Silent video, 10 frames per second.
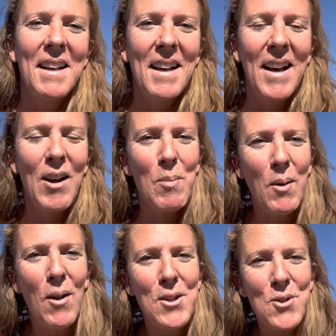I hope
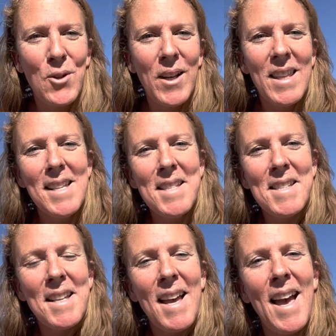you all enjoy
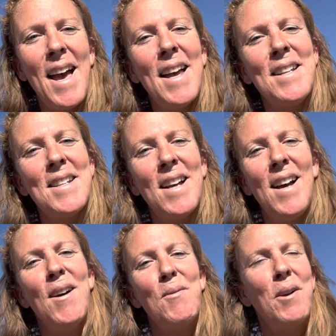this, and
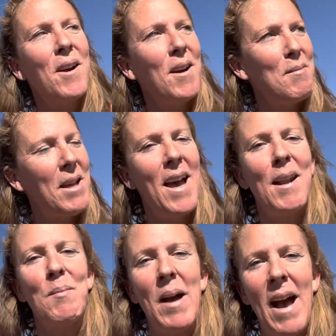uh, we are going to be
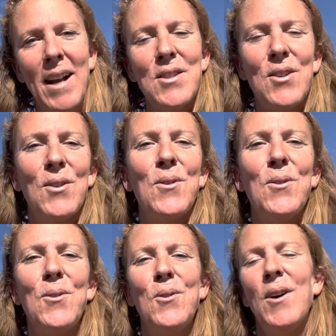heading back
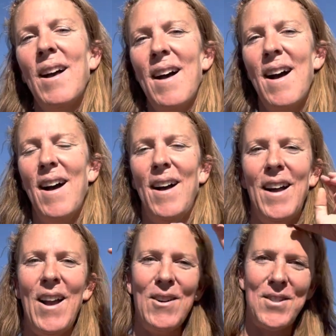to uh,
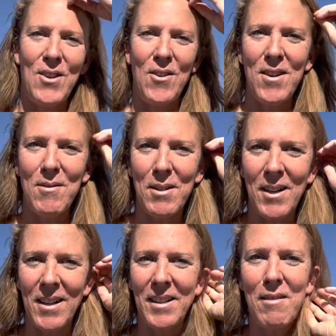Arizona. We're
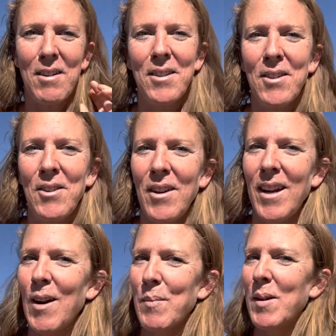going to leave our little
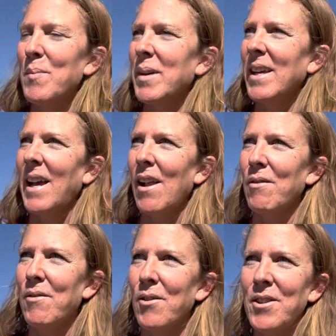Airbnb in
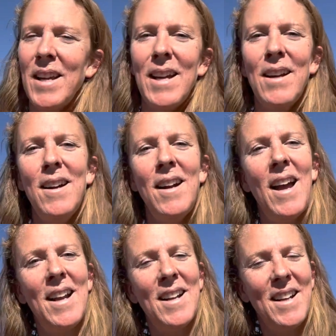California here.
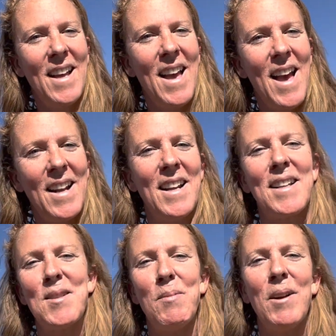Had had an
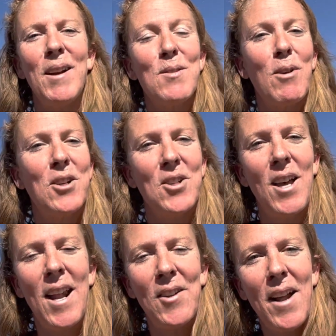experience. We actually
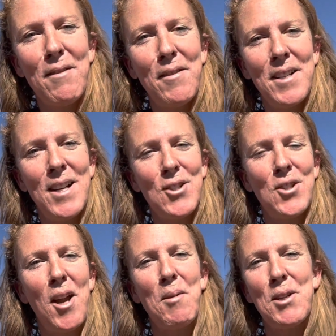had a lot of fun
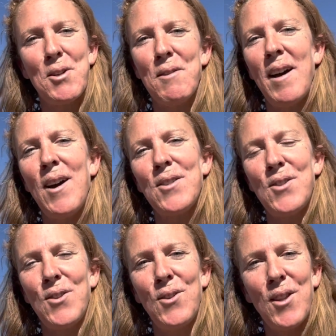yesterday. We drove out
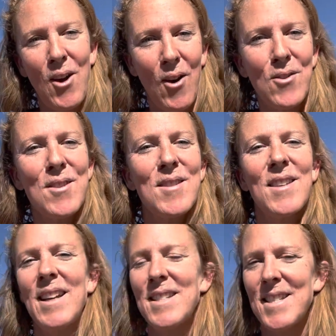to the coast,
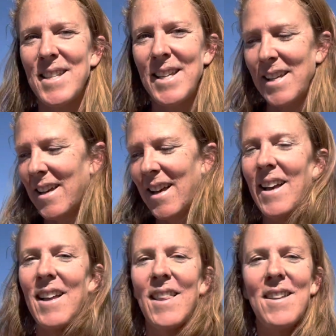got to see
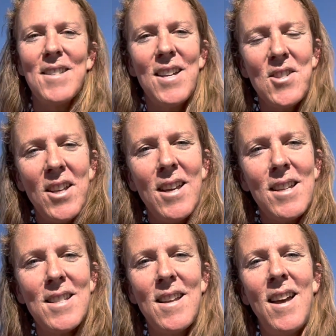Los
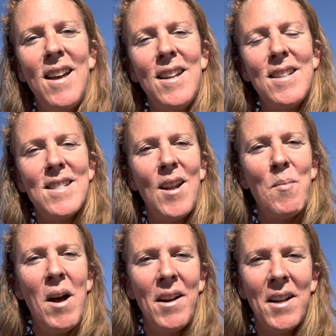Angeles and Santa
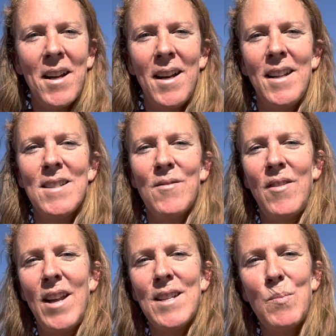Monica and
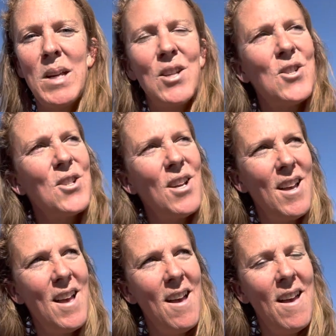Venice Beach,
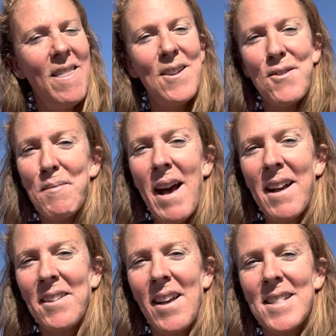and then drove
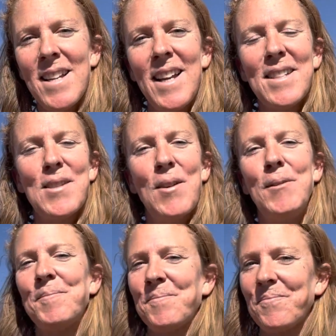back last night.
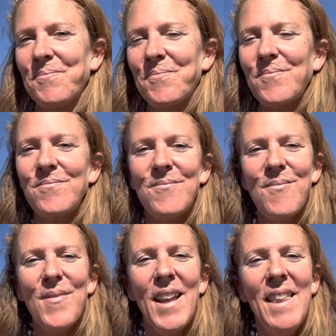So
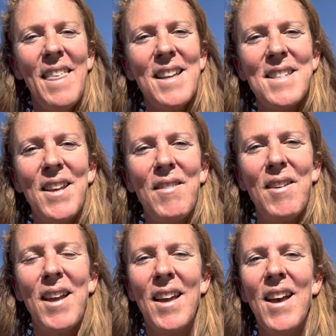
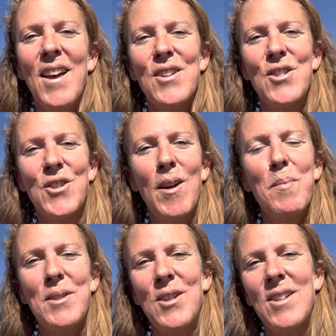Thanksgiving
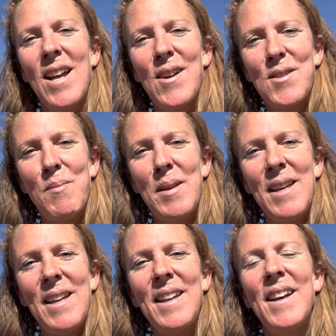trip turned out to
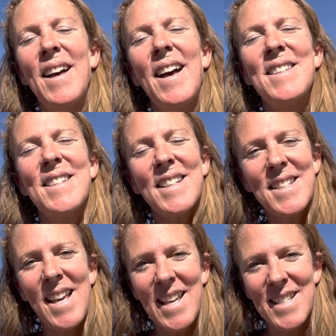be a
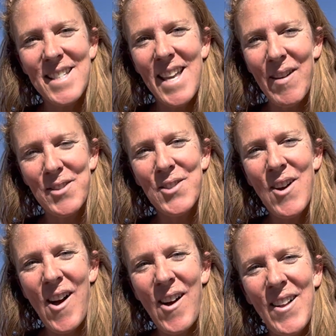success after
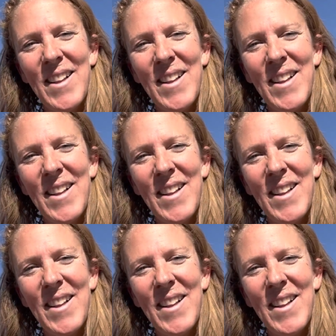all.